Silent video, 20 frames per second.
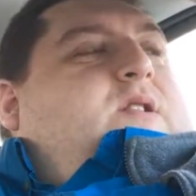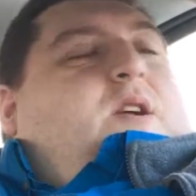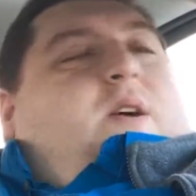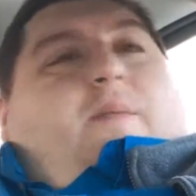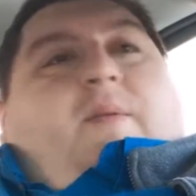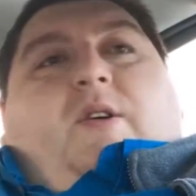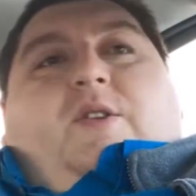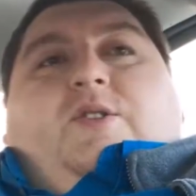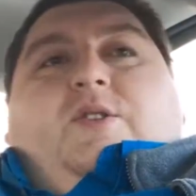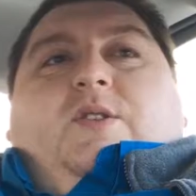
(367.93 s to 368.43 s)

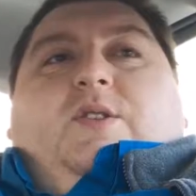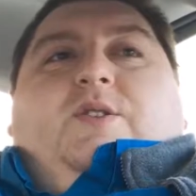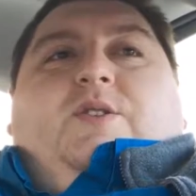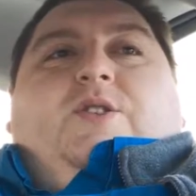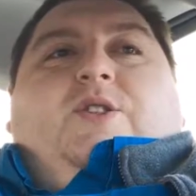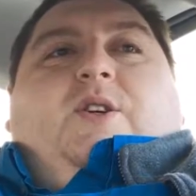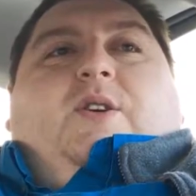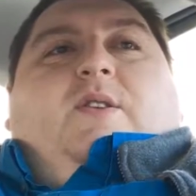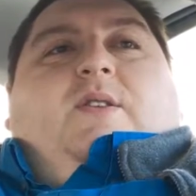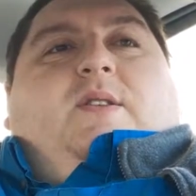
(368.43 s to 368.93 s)
Commercial
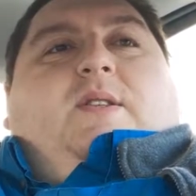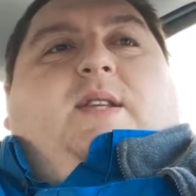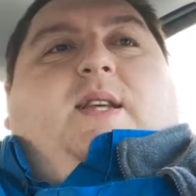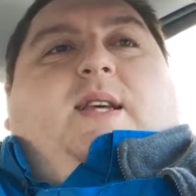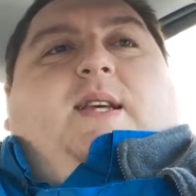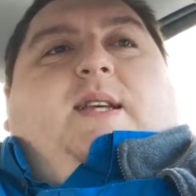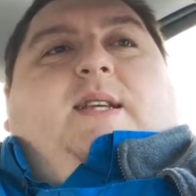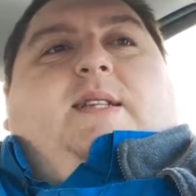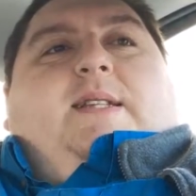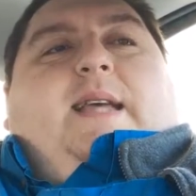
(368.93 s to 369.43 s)
insurance
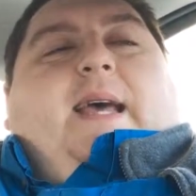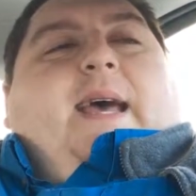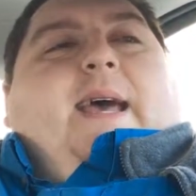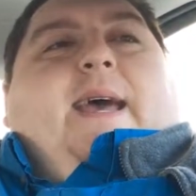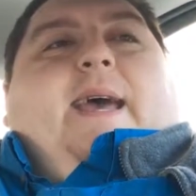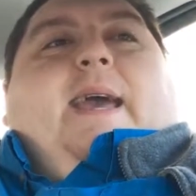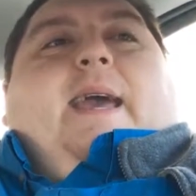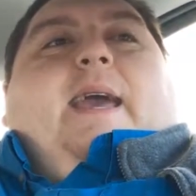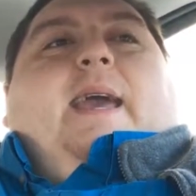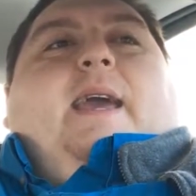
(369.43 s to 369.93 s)
is
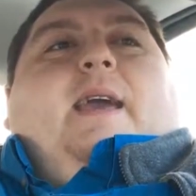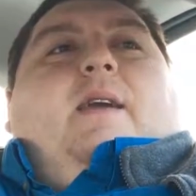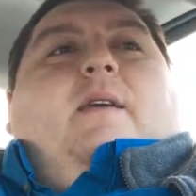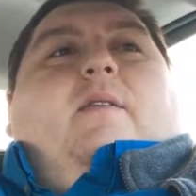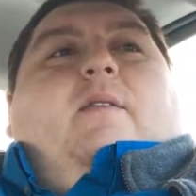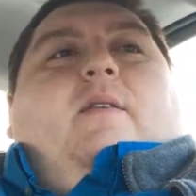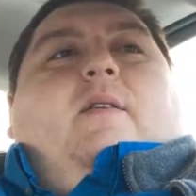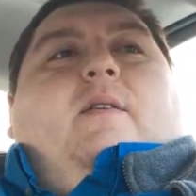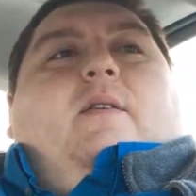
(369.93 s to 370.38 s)
a